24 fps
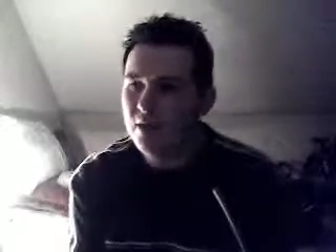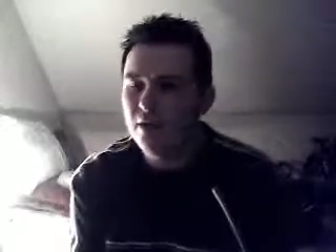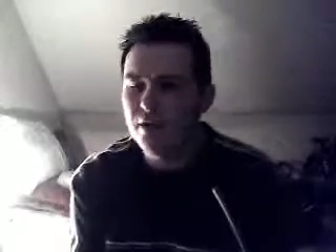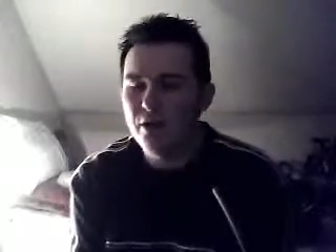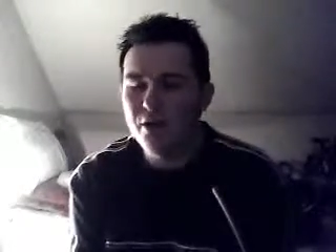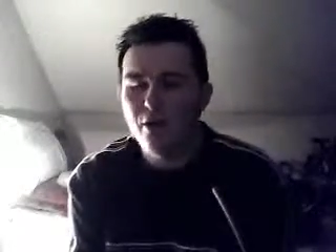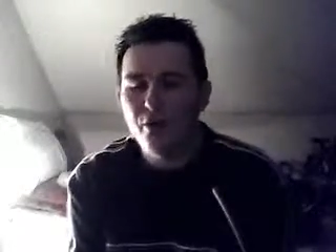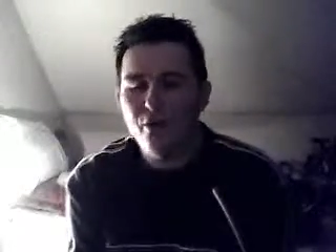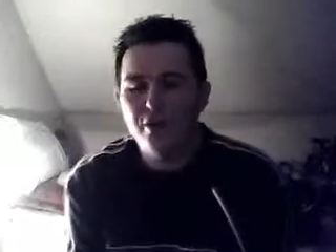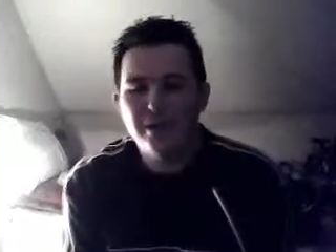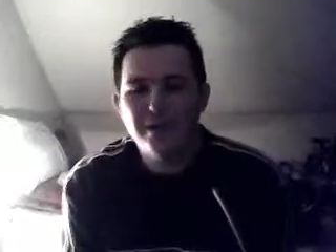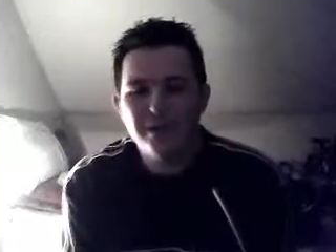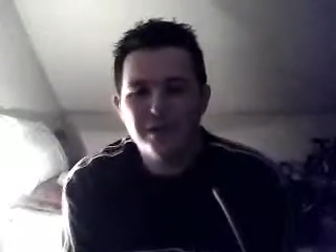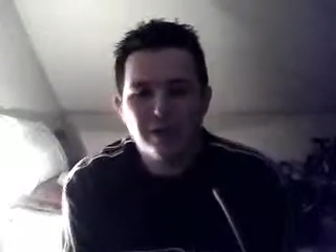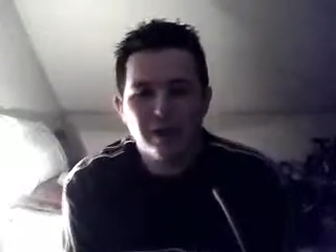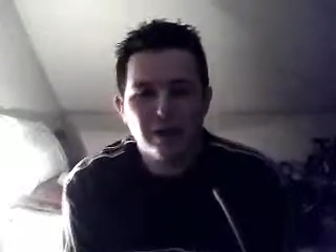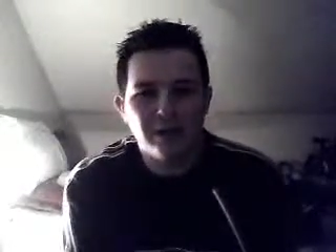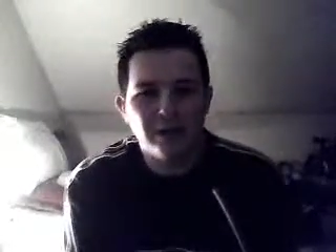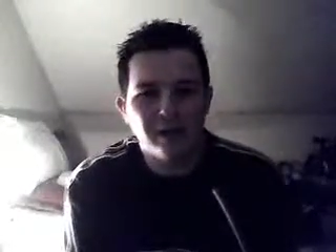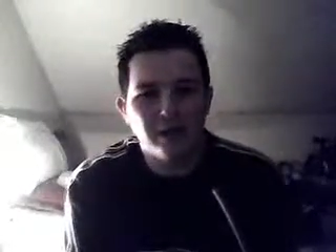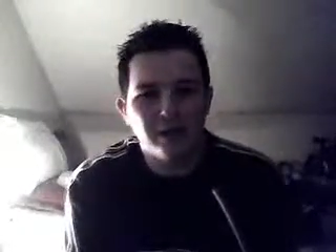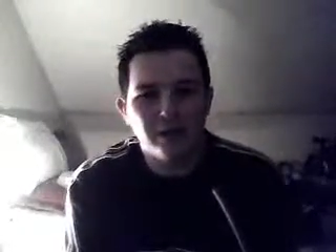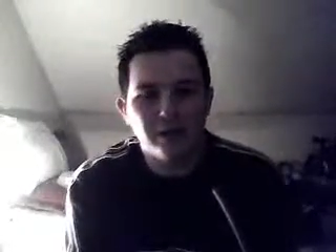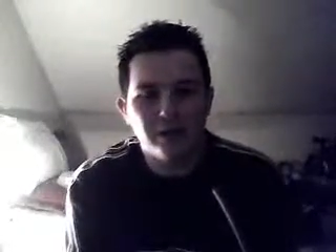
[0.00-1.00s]
he's
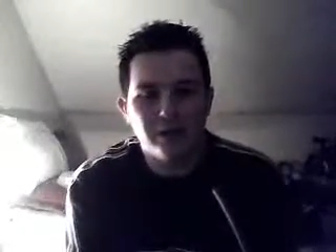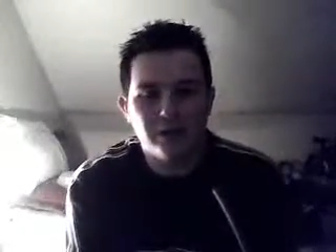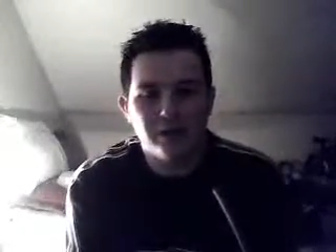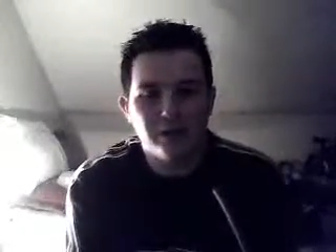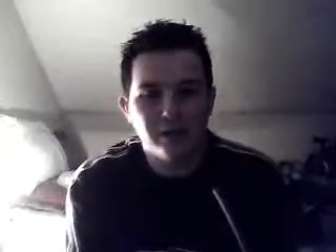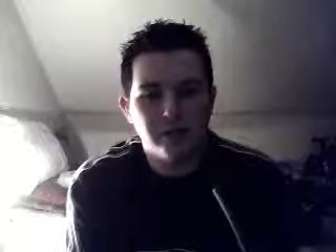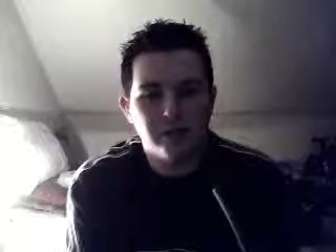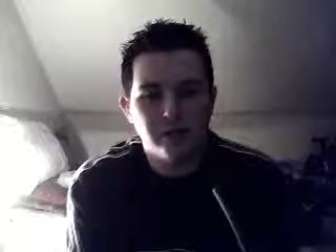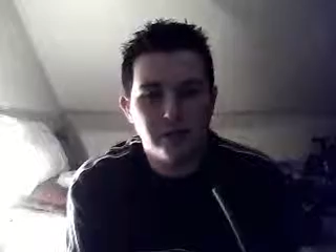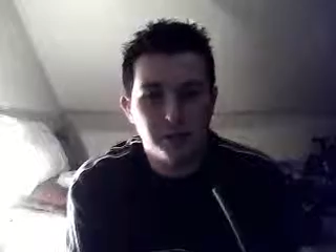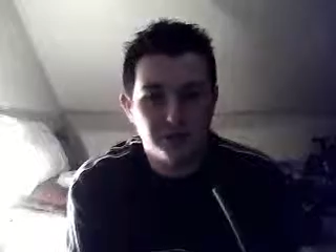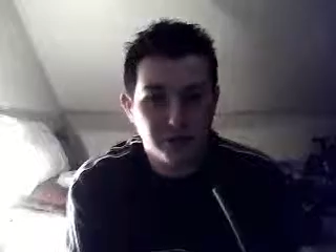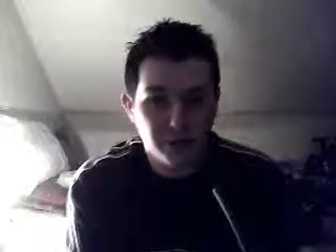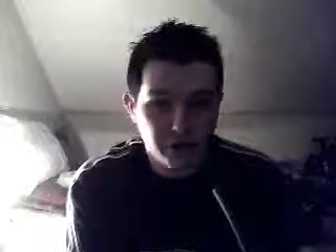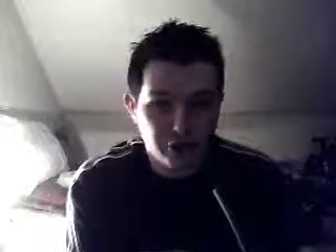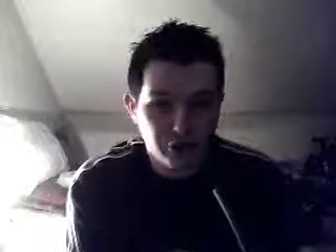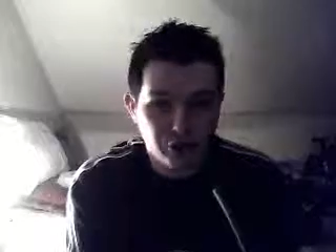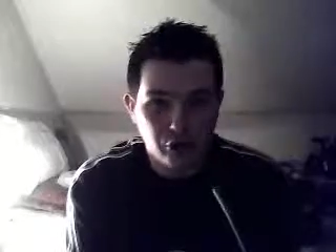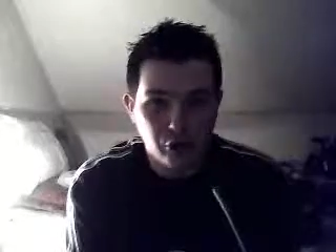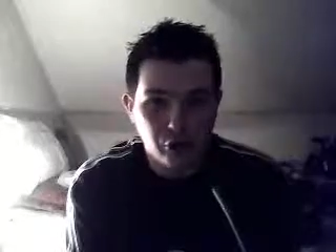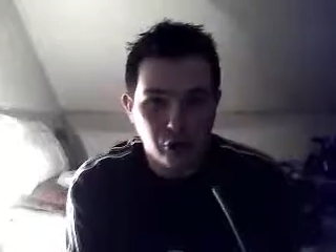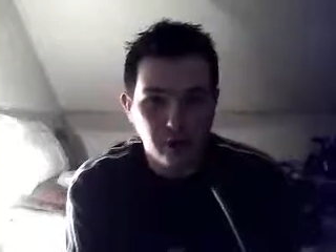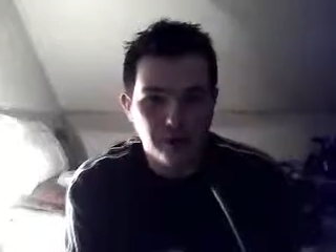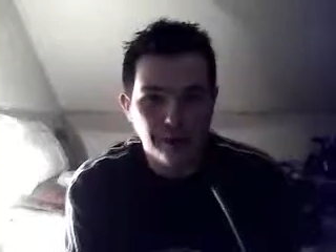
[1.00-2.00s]
got
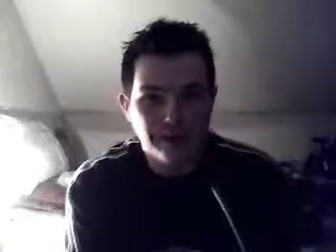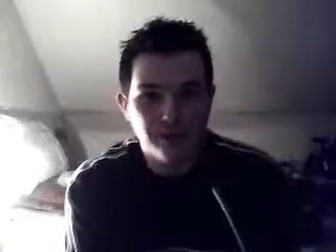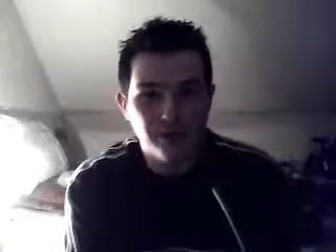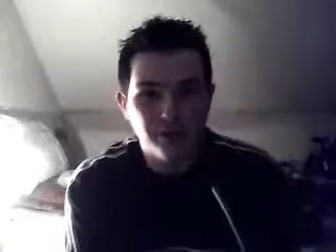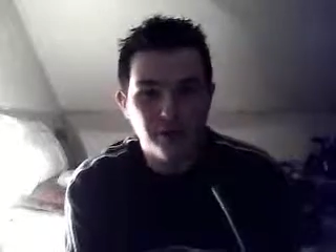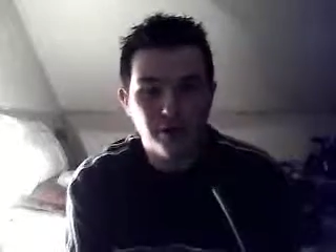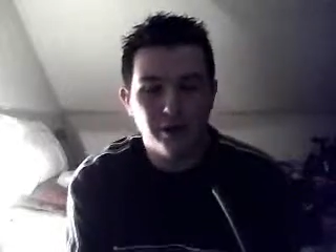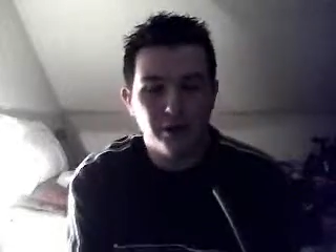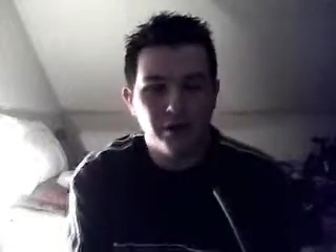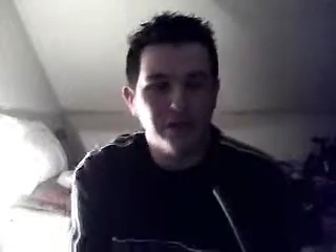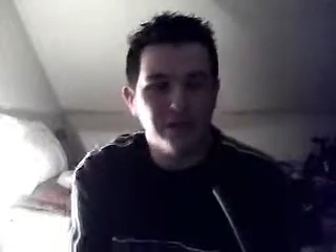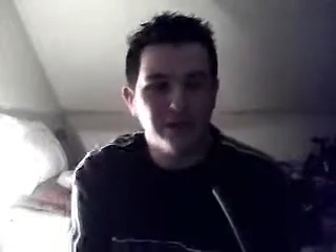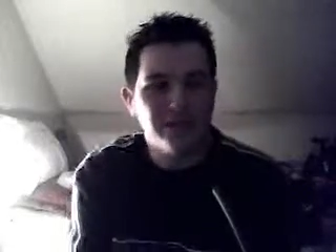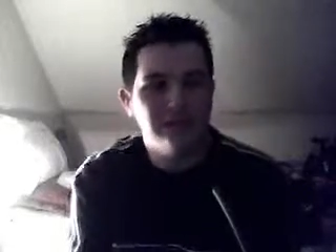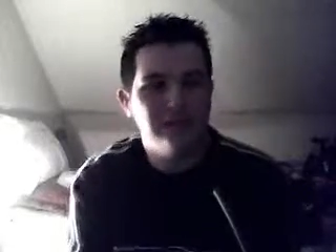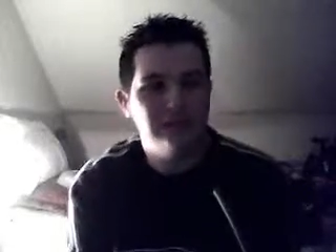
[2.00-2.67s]
similar traits, but